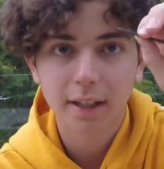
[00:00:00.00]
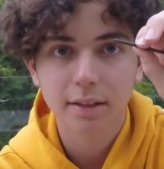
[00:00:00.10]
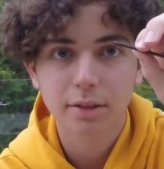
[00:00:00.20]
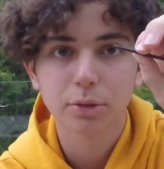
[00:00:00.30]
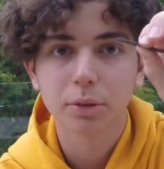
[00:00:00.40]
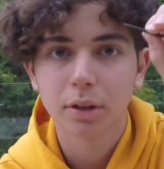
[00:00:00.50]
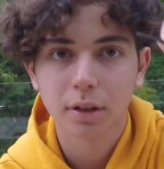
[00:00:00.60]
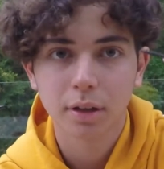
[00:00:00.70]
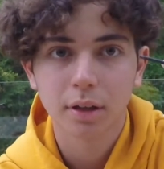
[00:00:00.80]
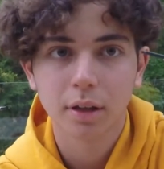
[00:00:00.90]
into
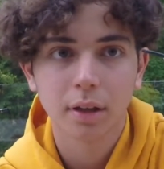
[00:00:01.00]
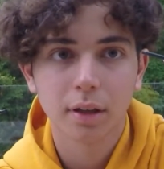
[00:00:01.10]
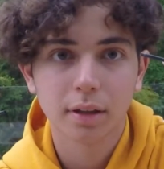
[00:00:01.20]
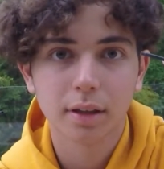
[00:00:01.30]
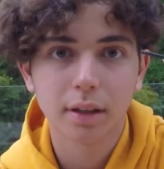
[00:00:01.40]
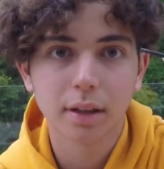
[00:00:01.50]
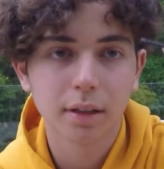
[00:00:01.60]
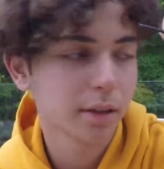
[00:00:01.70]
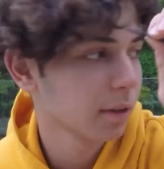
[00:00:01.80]
the